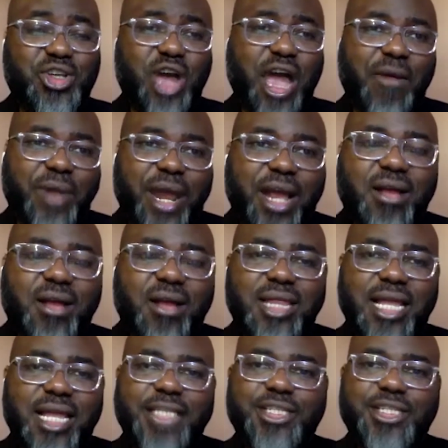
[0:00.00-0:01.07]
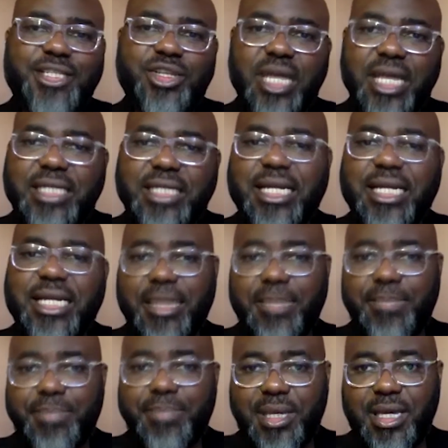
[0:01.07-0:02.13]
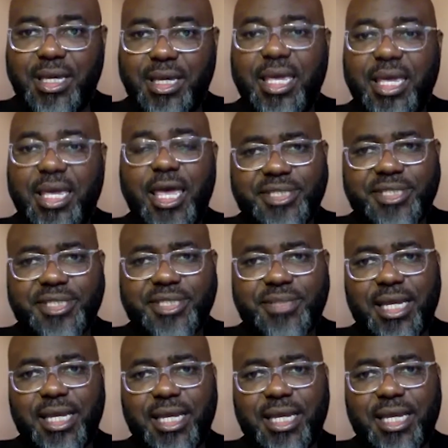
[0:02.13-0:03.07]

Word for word: So I reckon that, you know, getting an MBA helped